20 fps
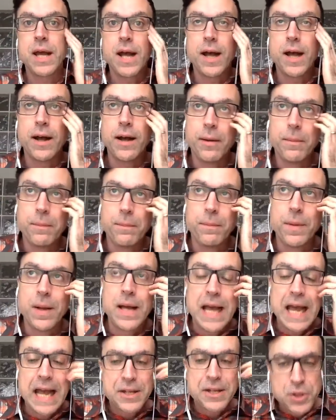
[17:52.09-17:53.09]
And
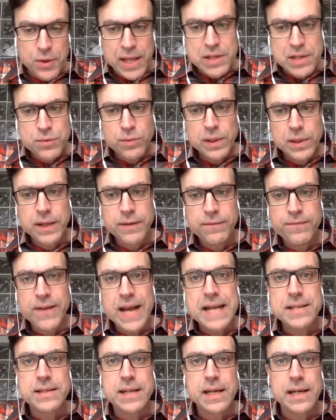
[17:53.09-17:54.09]
so that's really
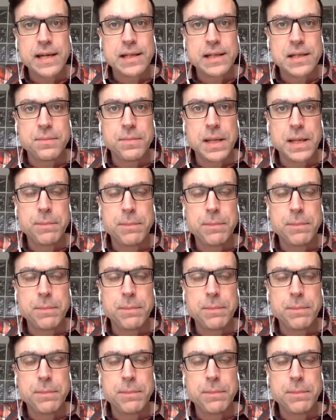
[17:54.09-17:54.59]
fascinating to me.